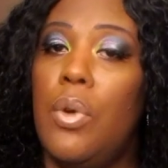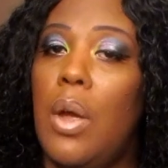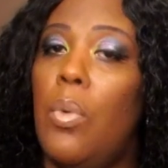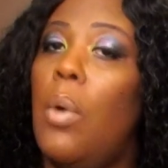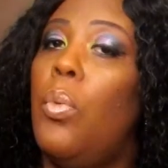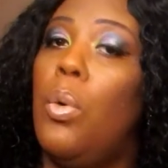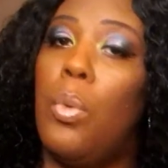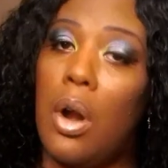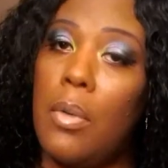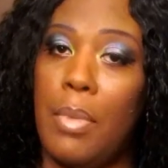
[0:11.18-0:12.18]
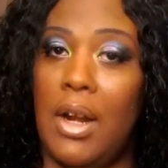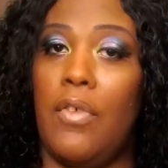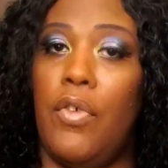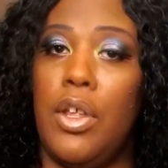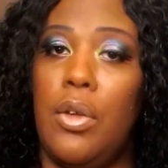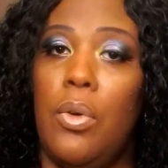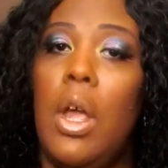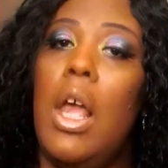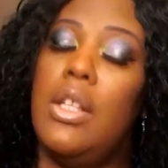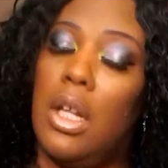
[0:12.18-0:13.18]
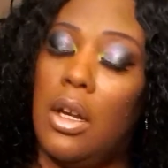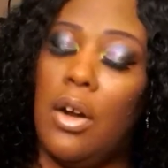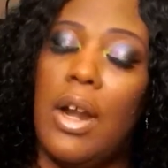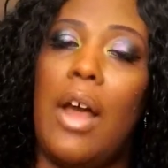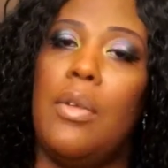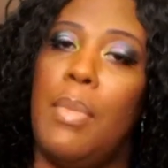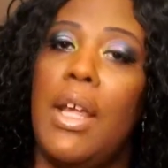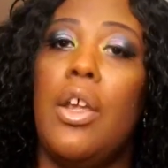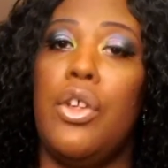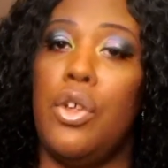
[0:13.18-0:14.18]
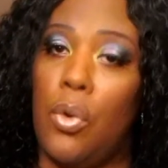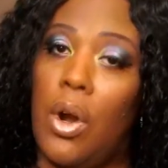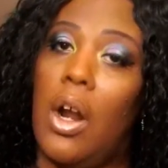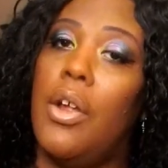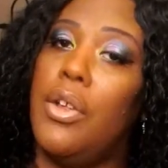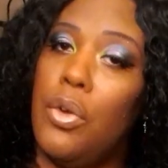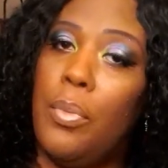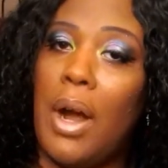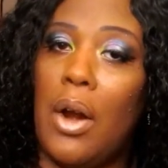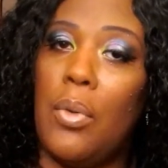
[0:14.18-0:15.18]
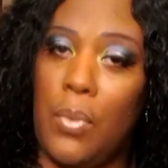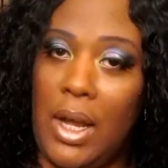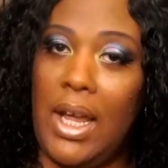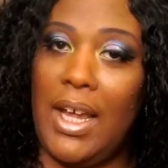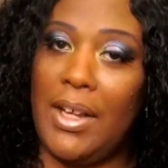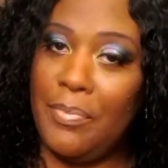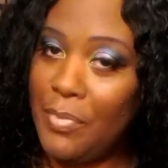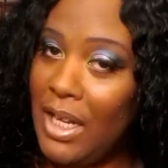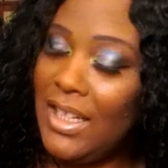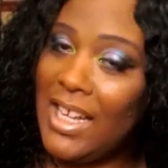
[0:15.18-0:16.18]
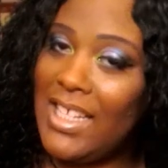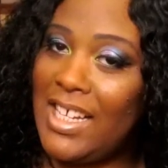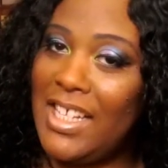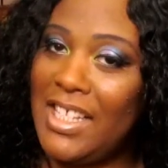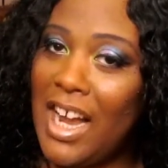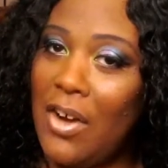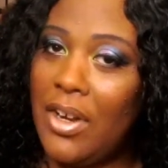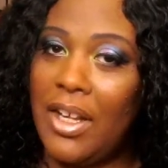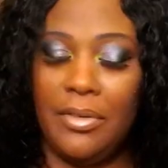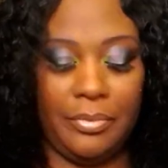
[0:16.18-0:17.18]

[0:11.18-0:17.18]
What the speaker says: and what will work better for you to learn how to make your U-part wig. Let's get started.